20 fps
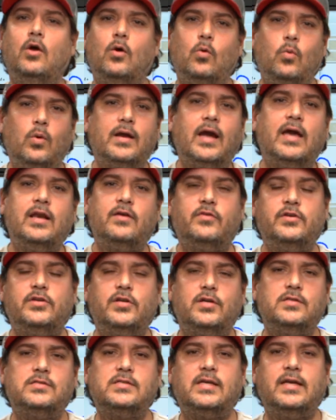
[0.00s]
What kind of
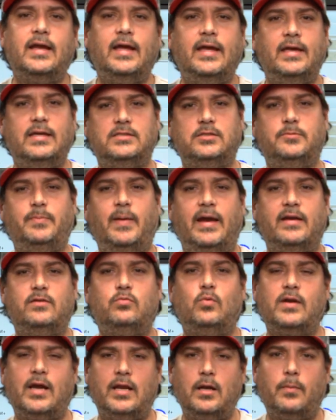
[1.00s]
returns can I expect?
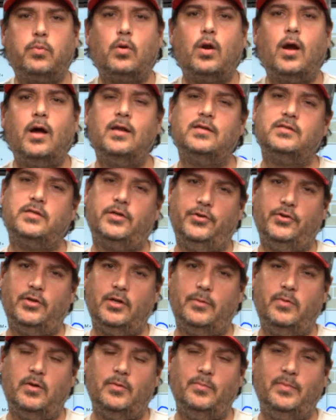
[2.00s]
What kind of product are you
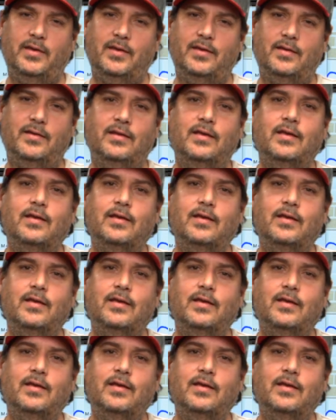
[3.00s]
going to put me in?